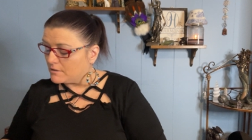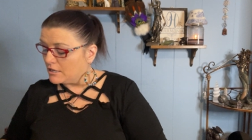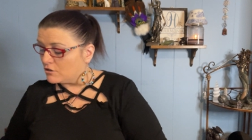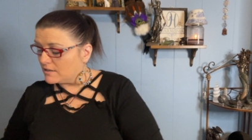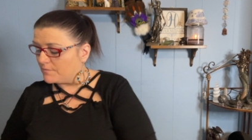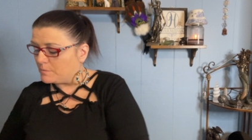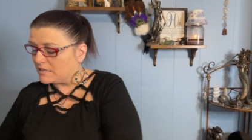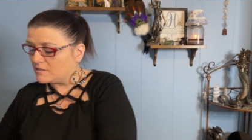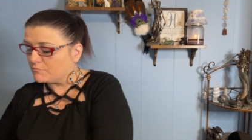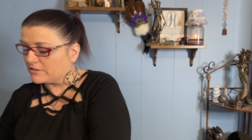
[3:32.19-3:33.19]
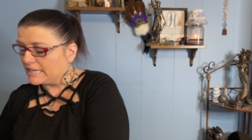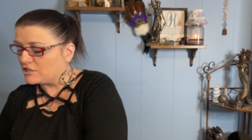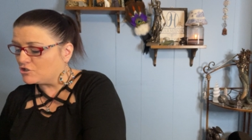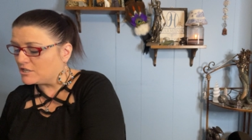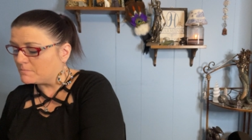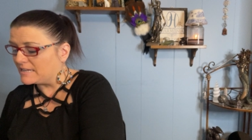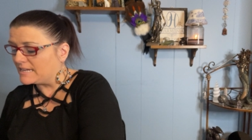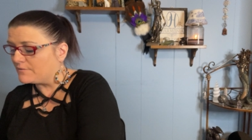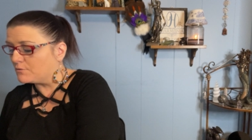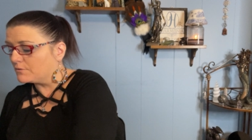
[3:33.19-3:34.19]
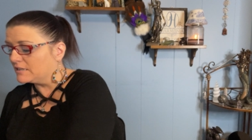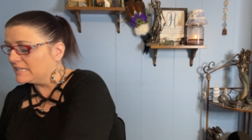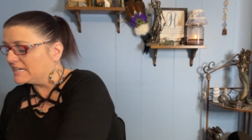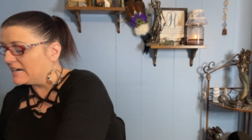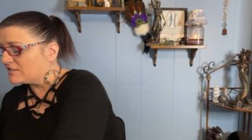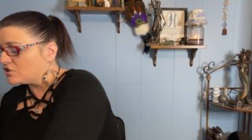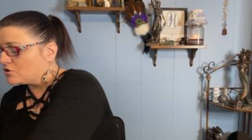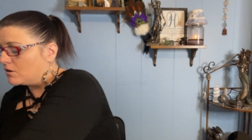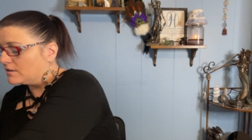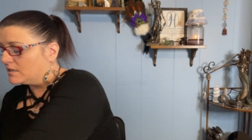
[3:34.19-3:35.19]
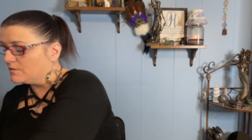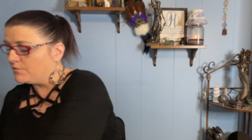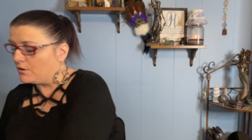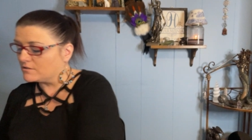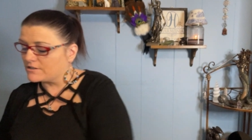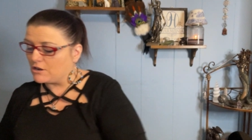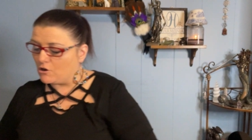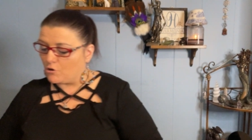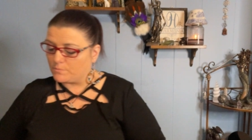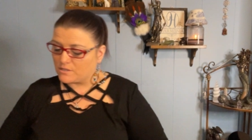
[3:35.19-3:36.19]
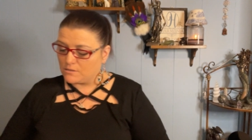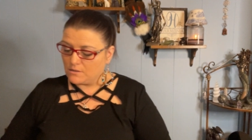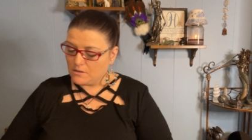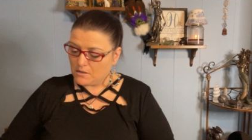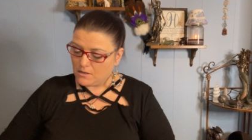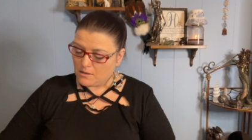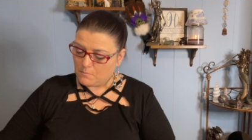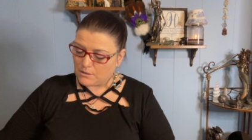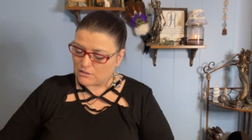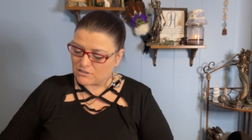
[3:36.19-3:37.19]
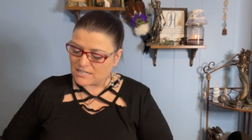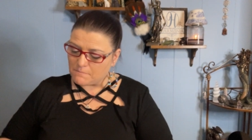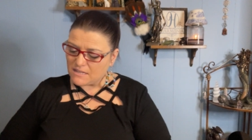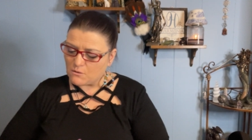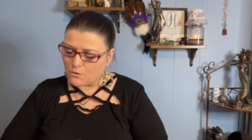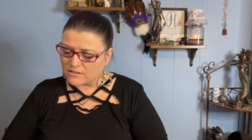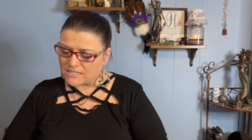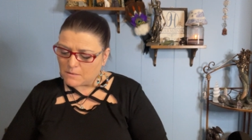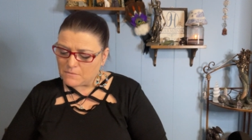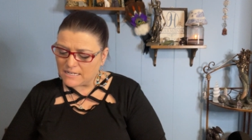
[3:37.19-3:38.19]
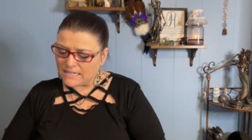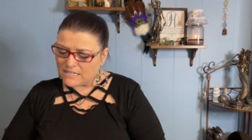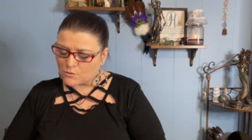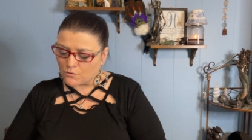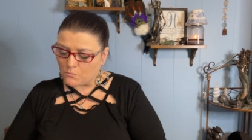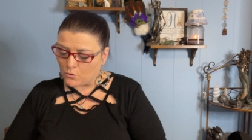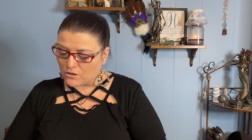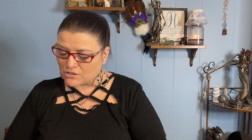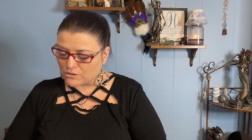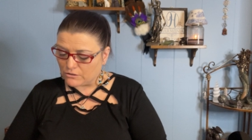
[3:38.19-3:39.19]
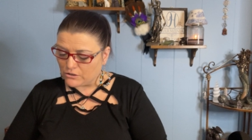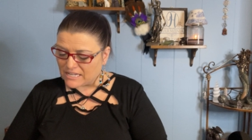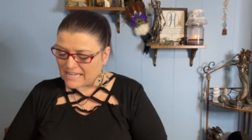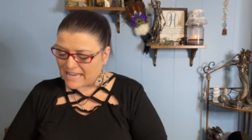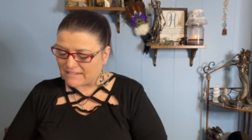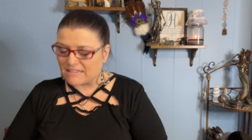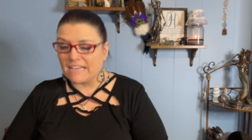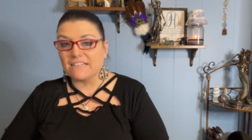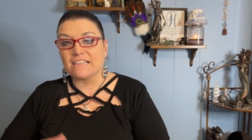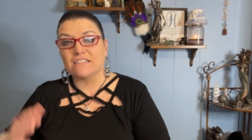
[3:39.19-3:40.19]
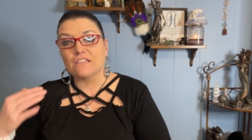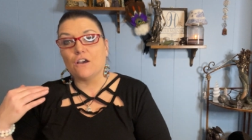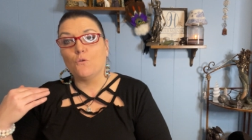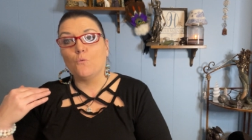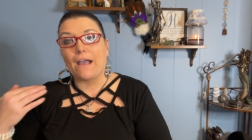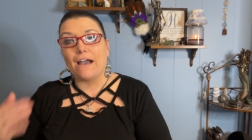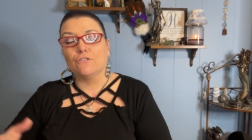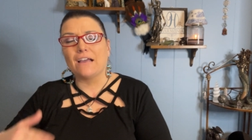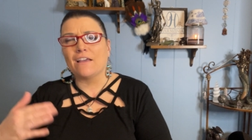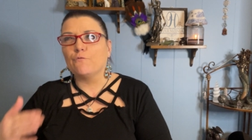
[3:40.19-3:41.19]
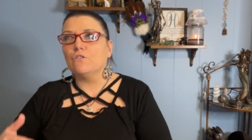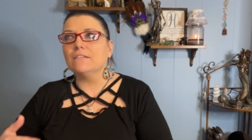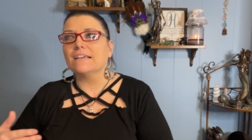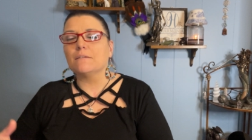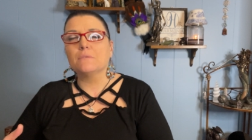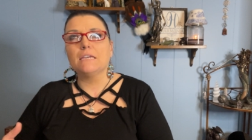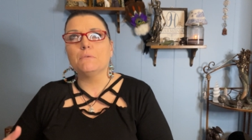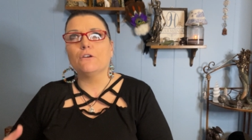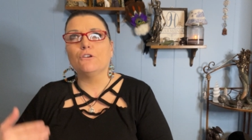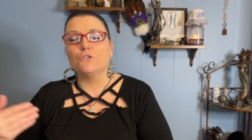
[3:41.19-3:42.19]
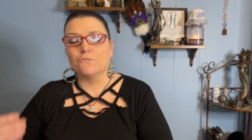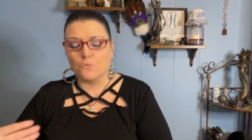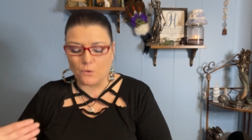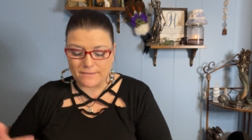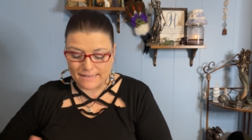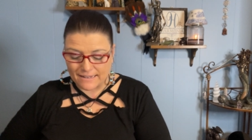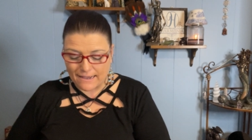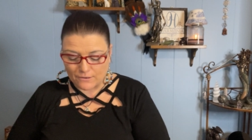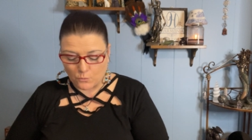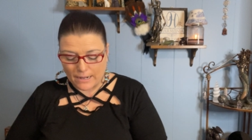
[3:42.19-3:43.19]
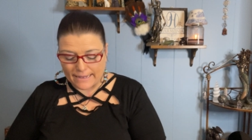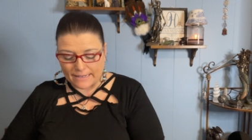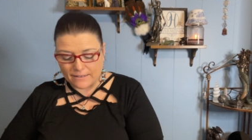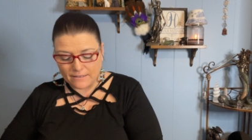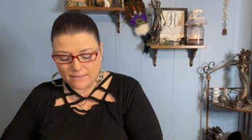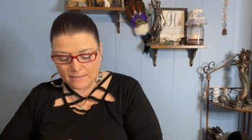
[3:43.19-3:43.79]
It could have been a relationship that never really got started, false hopes. But there's something where somebody is remorse or looking at things as though, wow, I feel like I keep hearing you're the one that got away.